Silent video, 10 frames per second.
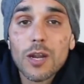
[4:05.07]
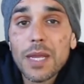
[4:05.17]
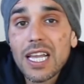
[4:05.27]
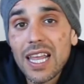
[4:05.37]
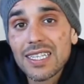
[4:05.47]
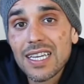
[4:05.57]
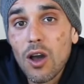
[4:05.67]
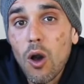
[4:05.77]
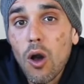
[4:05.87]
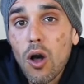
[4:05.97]
We're going to be
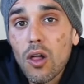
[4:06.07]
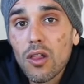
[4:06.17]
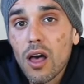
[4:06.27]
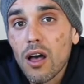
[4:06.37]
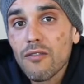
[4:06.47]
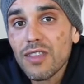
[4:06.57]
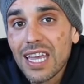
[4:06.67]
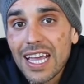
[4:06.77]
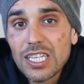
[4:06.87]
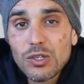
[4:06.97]
collecting all
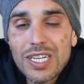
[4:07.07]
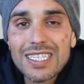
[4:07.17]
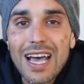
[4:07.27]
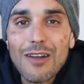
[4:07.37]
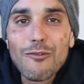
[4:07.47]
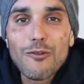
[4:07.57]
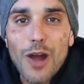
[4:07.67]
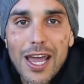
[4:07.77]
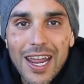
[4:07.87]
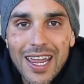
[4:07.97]
of the entries on
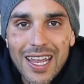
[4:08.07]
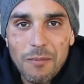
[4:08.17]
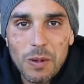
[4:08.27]
Friday,